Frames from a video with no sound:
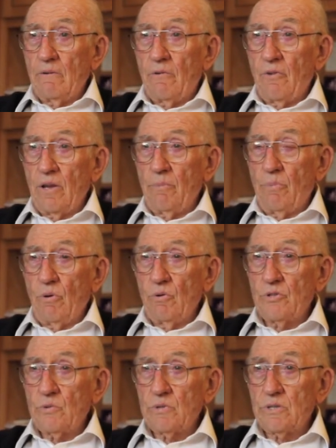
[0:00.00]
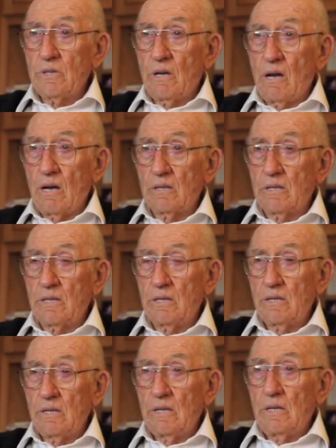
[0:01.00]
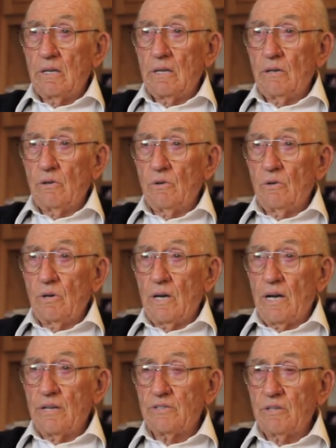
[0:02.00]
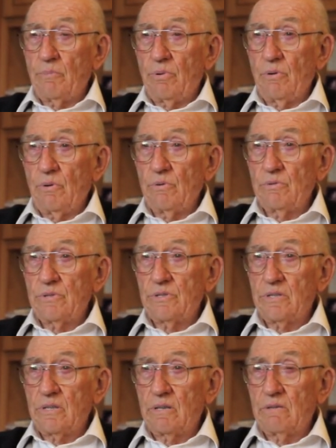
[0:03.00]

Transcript: Fred Post was knocked, I suppose,